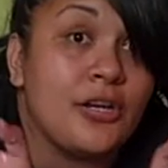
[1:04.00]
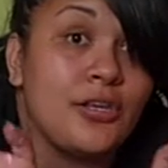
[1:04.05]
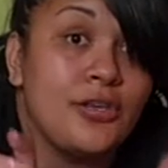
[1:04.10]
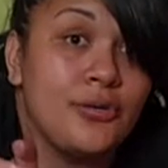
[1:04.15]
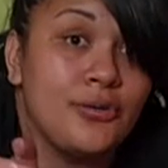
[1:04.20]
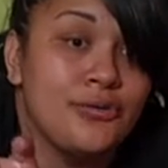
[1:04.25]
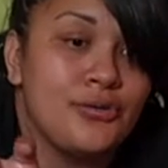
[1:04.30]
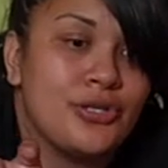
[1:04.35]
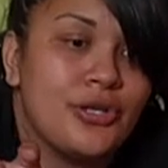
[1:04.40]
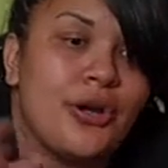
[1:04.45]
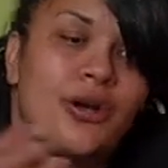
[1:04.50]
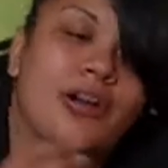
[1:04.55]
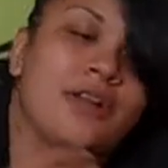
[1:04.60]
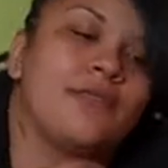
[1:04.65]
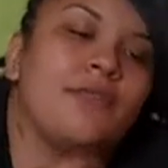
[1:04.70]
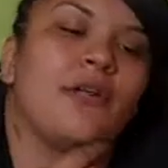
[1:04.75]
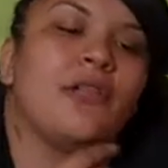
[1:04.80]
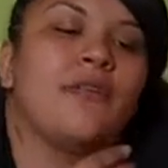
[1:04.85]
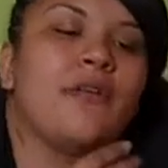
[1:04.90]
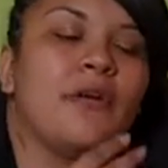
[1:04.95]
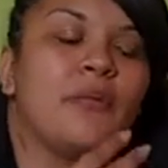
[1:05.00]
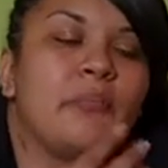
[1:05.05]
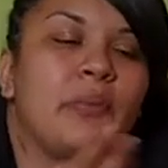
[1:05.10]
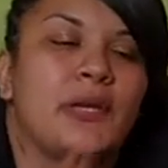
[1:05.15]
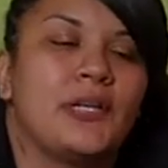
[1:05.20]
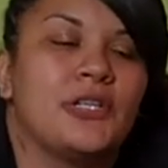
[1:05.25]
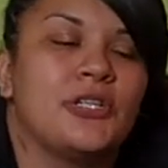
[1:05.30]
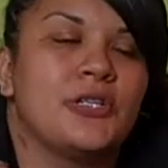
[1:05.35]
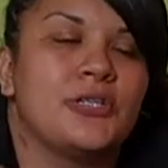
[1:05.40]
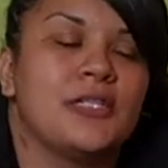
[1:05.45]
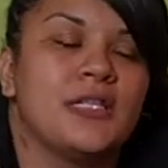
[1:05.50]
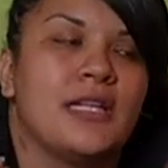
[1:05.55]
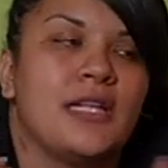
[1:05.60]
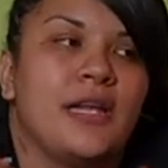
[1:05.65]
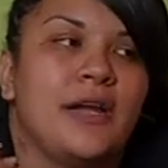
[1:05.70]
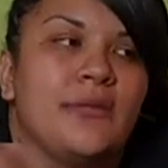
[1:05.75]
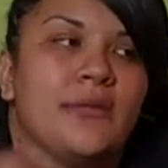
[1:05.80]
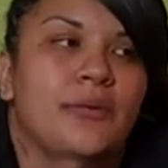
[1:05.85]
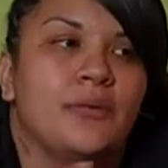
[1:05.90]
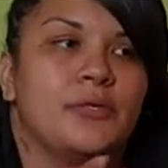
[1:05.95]
a huge card of all of our pictures, and
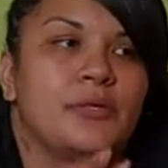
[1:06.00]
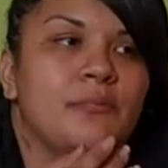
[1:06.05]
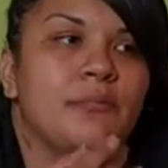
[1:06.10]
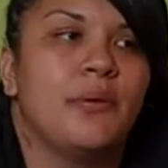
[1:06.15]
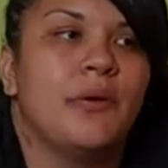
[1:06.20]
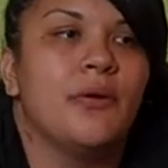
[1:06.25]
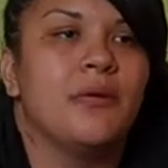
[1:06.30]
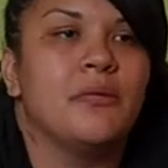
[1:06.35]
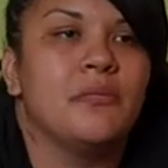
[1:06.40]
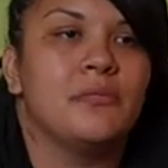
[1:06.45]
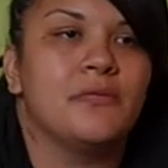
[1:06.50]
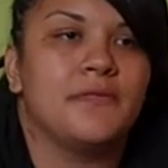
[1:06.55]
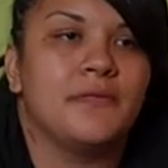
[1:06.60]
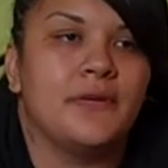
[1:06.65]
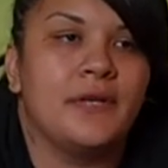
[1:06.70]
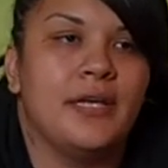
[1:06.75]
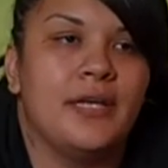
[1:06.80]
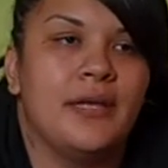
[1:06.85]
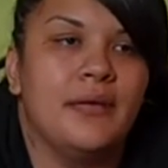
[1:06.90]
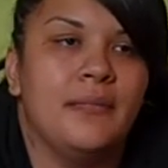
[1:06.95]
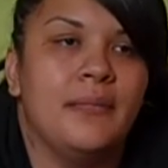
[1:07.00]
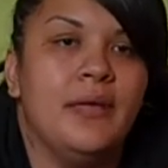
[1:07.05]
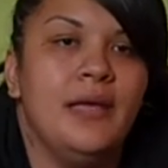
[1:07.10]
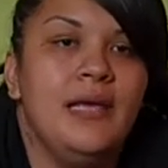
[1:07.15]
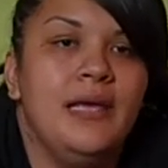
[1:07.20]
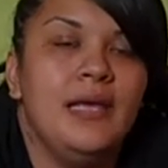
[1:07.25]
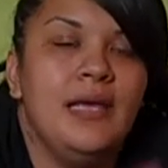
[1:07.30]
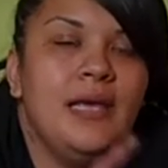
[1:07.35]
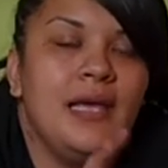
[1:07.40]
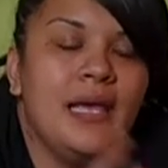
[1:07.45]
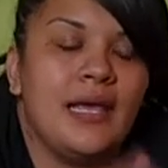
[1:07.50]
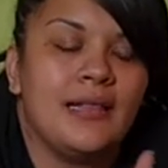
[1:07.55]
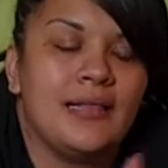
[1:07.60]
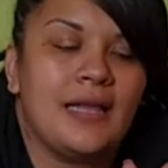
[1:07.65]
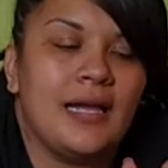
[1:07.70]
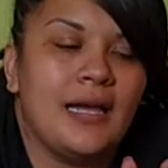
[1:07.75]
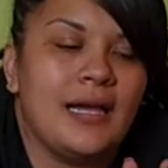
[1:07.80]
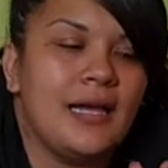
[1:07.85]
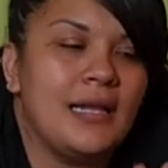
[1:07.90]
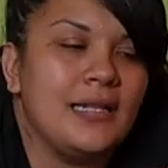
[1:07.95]
then I wrote some poems for him, and that.